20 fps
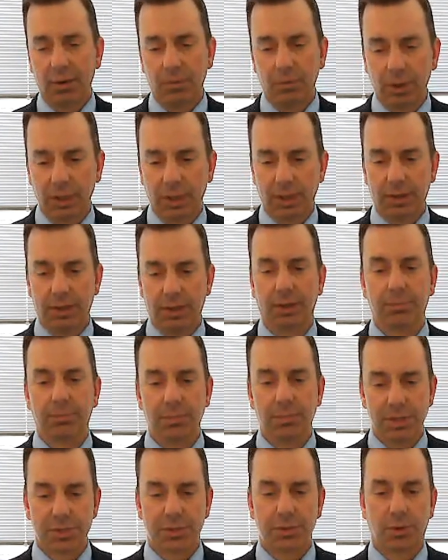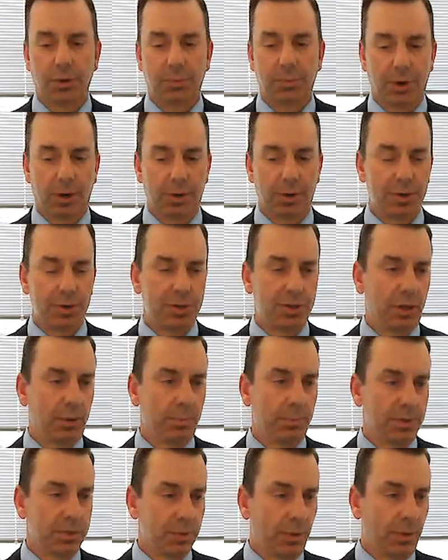And really the historic
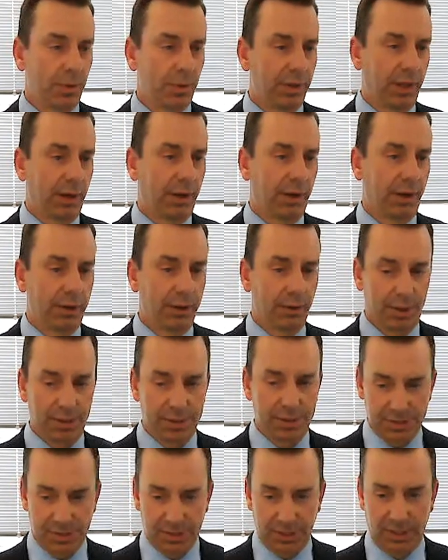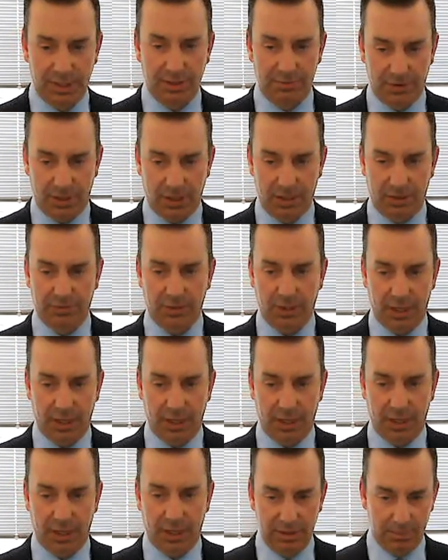partnership between the county, REC,
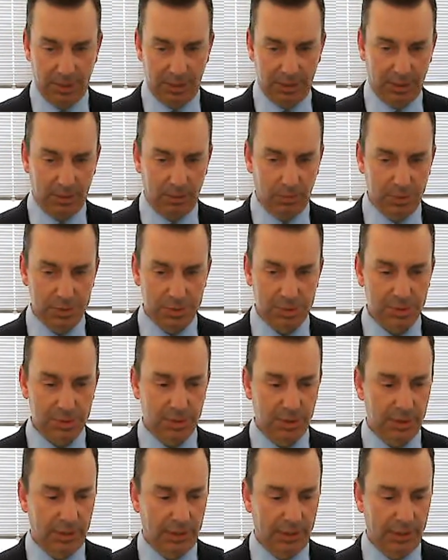Firefly, and Dominion was